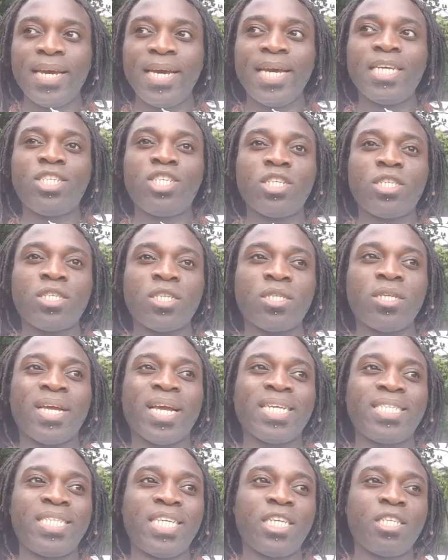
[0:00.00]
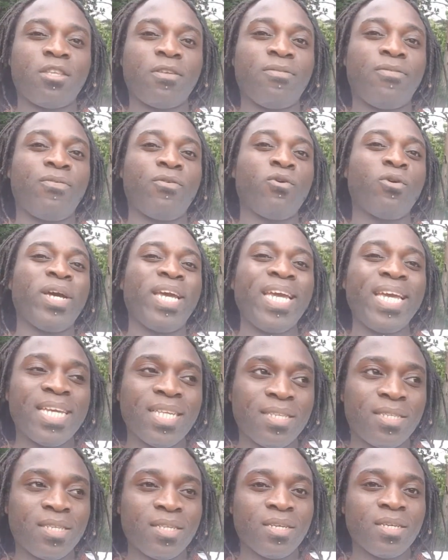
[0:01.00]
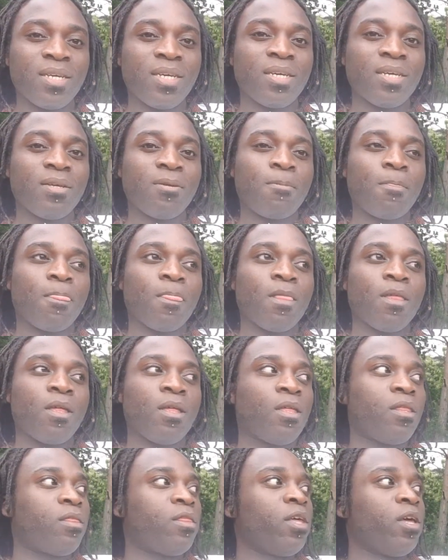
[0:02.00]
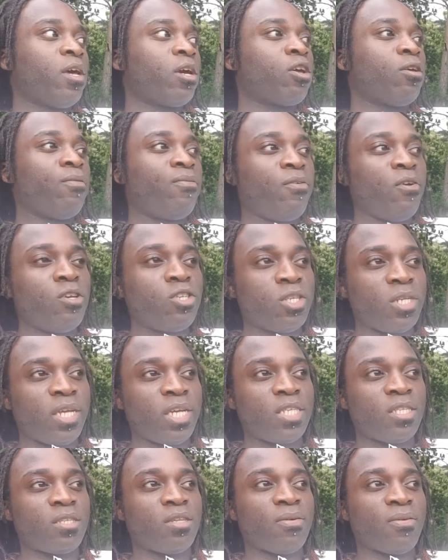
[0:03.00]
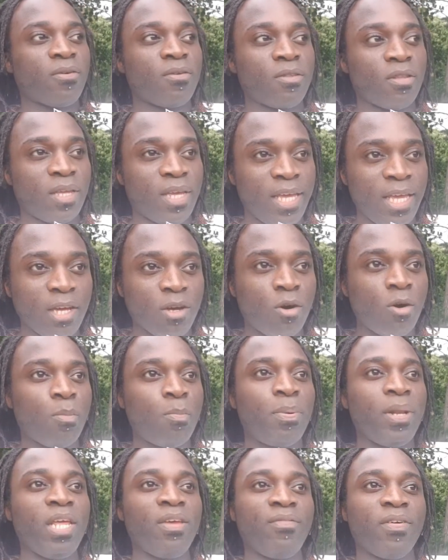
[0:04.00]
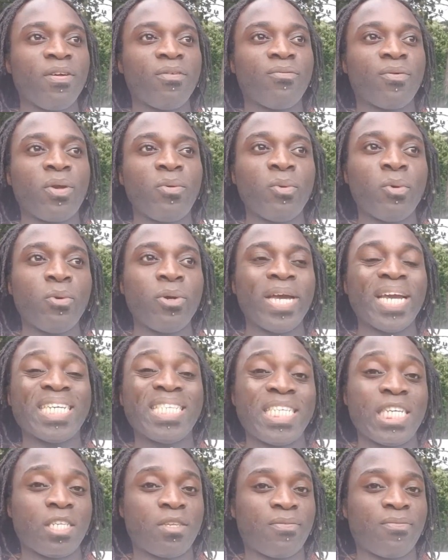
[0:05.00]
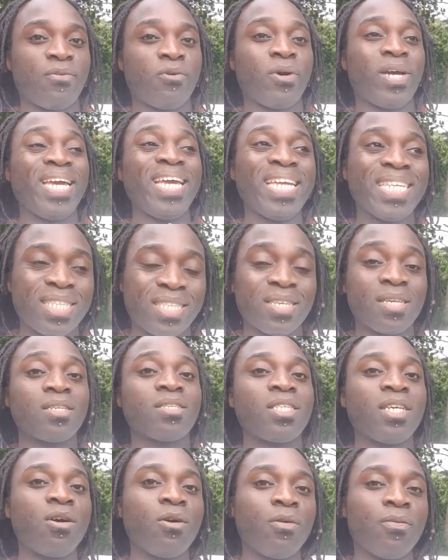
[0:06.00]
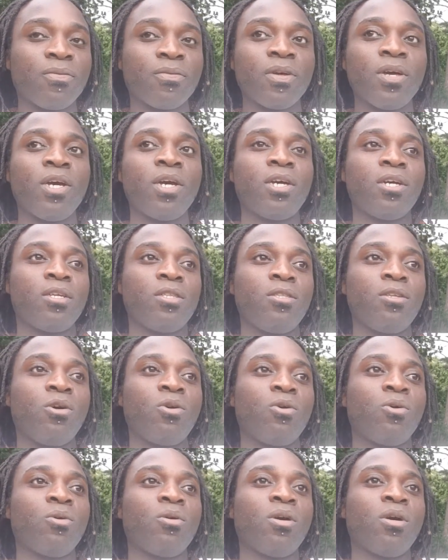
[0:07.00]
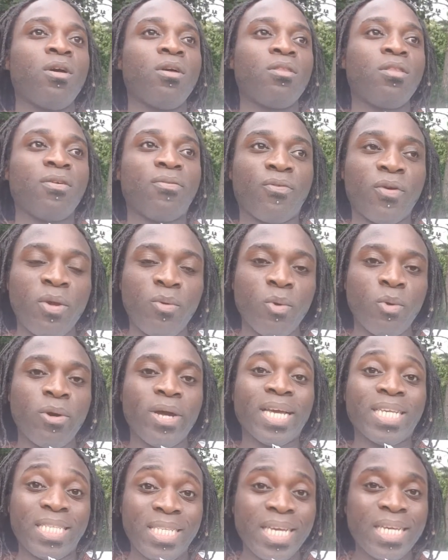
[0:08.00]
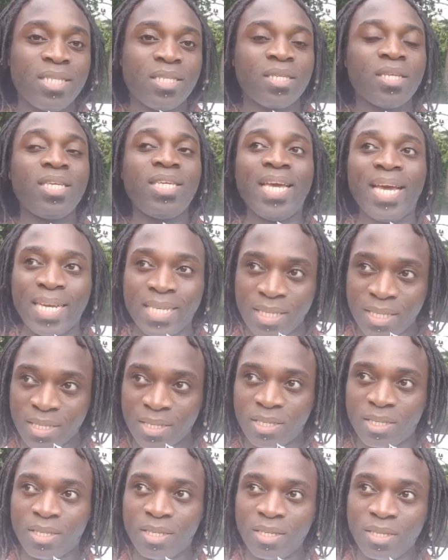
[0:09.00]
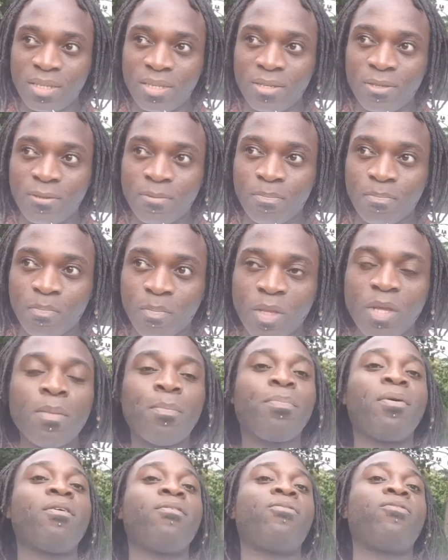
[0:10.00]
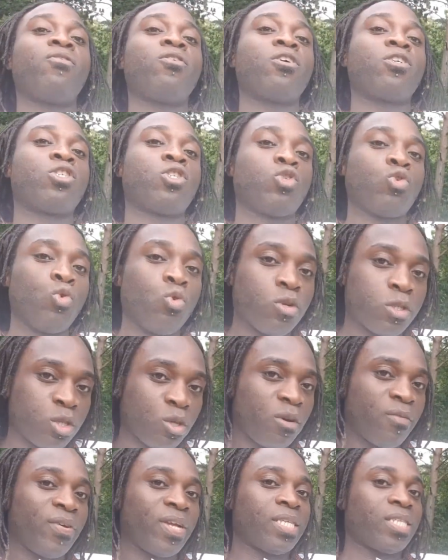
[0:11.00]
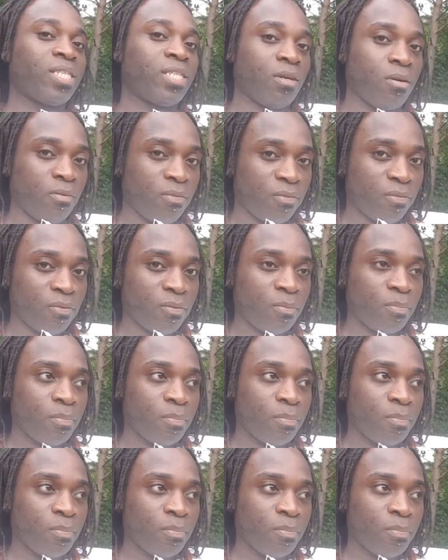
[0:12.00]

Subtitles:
It just doesn't exist for it. The confusion is the ego believing free will exists for itself. No, the free will exists, yes, but for the source of itself.